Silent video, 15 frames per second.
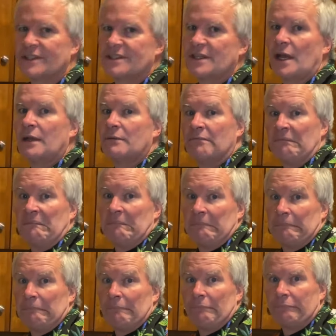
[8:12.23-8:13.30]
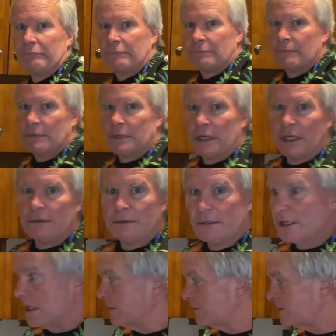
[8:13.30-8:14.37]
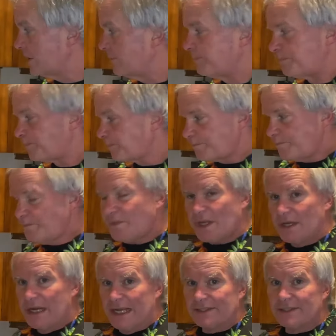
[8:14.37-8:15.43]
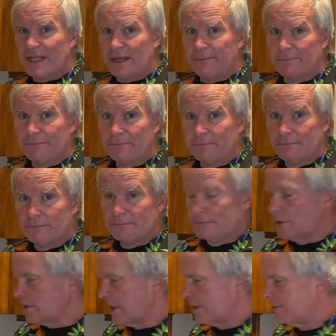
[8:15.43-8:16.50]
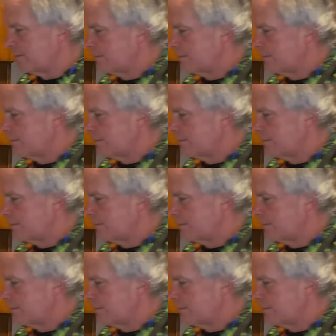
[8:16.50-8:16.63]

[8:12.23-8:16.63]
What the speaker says: it's done. We're done. Okay, so next step. Oh yeah.